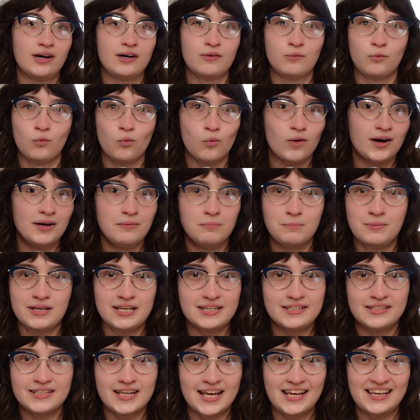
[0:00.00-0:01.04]
one
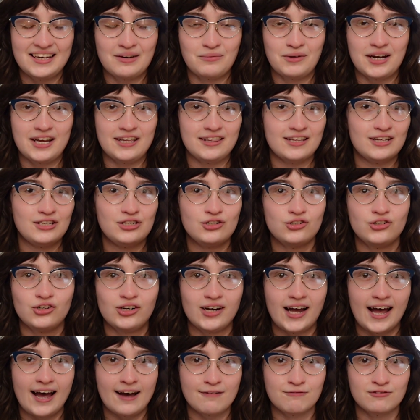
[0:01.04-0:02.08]
big takeaway that you should
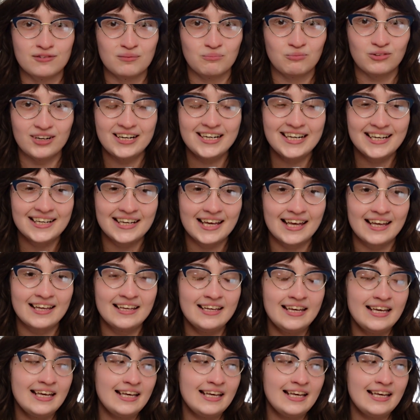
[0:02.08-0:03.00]
have from reading it